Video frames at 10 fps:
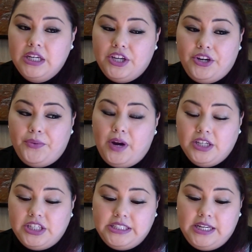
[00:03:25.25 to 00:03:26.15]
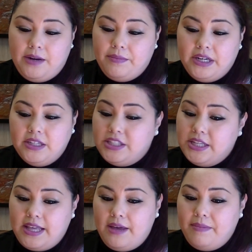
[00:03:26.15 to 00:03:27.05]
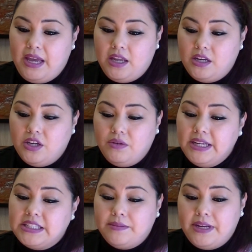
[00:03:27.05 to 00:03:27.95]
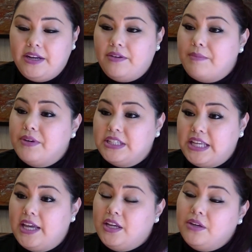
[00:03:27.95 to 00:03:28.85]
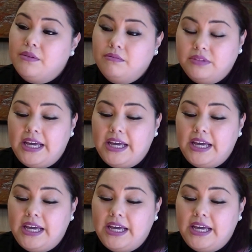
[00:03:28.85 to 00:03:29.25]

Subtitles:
You are just a number to them, and you need somebody to represent you.